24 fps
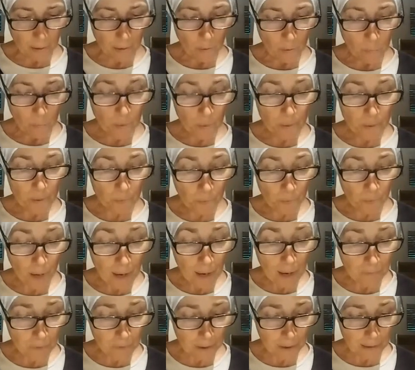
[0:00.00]
with
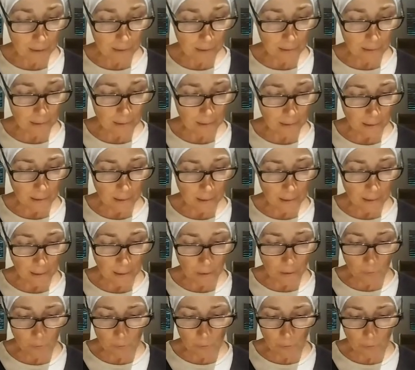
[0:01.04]
reverence,
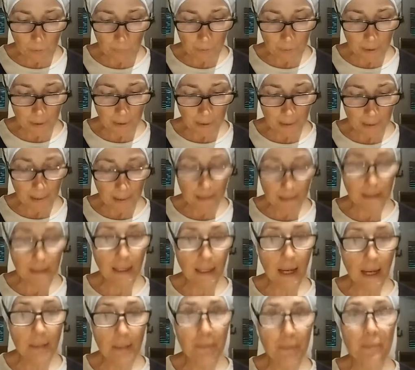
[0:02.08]
he will be
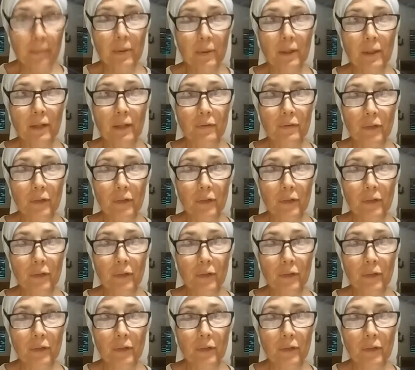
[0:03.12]
incapable of